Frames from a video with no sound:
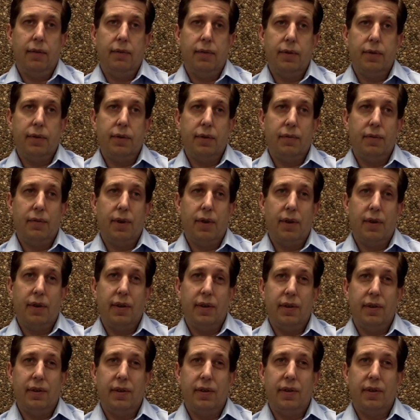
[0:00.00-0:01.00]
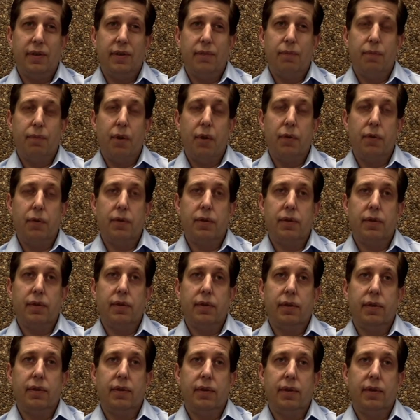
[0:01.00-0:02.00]
First of all, it's
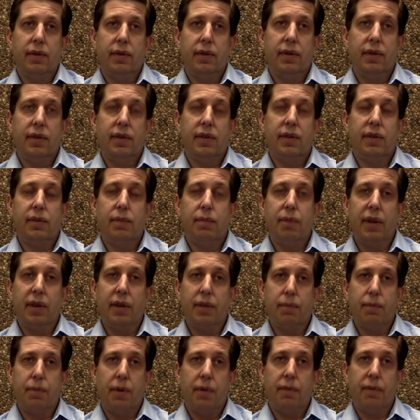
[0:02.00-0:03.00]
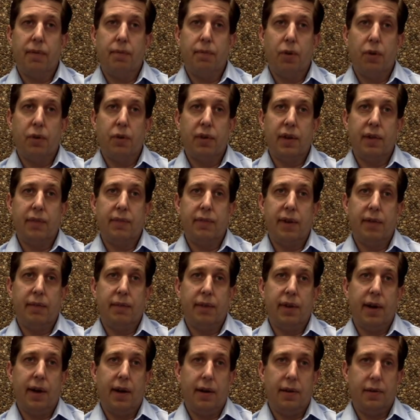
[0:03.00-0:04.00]
the biggest problem in
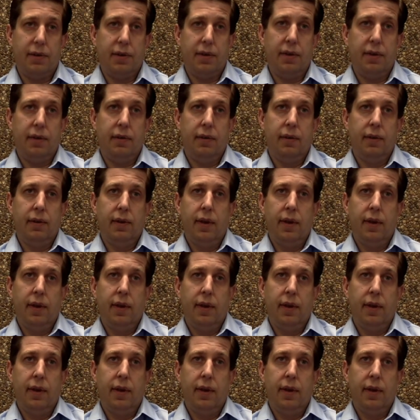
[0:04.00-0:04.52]
multifamily housing,